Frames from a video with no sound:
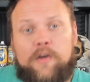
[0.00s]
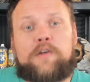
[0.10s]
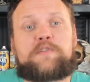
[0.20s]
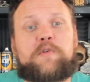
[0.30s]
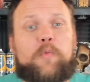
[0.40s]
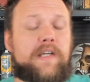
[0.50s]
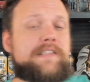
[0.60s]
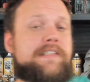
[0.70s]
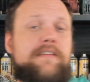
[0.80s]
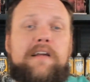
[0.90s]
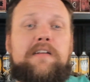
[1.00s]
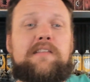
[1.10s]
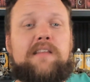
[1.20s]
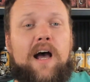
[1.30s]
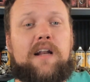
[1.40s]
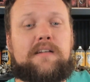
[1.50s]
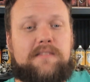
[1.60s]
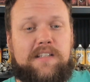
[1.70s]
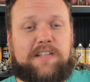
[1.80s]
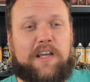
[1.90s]
So we can see that a lot of
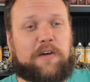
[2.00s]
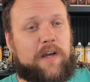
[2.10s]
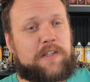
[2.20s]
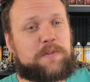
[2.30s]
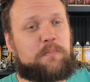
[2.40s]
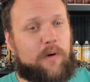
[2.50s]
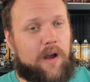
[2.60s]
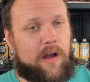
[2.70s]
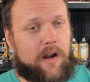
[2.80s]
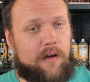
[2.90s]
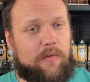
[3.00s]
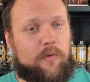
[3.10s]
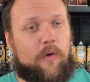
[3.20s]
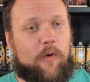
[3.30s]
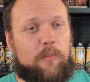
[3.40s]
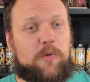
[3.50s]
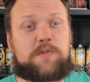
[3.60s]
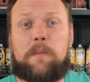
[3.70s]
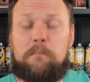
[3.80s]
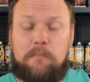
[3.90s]
detail is brought out almost
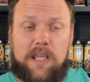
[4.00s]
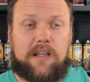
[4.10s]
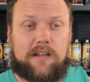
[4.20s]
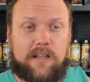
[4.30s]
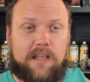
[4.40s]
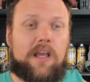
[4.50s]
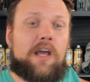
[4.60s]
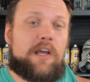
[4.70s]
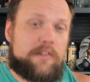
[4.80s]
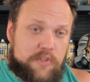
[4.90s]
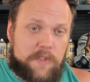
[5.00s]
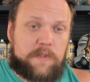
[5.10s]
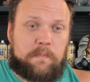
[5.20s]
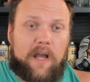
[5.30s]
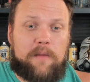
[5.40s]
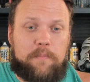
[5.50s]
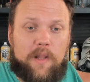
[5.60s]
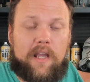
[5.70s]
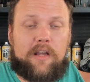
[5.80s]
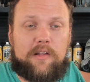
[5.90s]
immediately just by
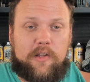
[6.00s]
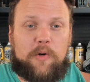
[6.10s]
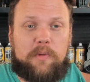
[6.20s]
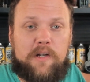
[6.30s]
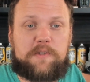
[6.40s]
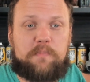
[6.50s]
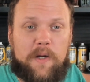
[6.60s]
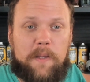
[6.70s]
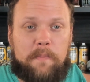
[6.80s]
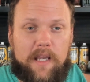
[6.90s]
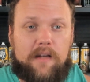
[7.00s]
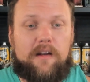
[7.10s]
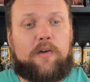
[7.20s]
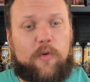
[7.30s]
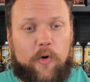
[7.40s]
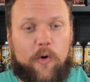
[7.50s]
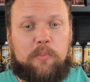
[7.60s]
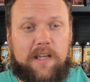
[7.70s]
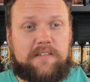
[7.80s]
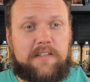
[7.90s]
applying a little bit of spray paint. No
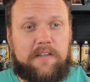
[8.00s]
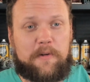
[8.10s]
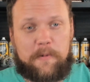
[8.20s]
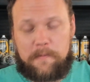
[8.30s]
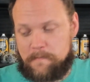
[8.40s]
big deal.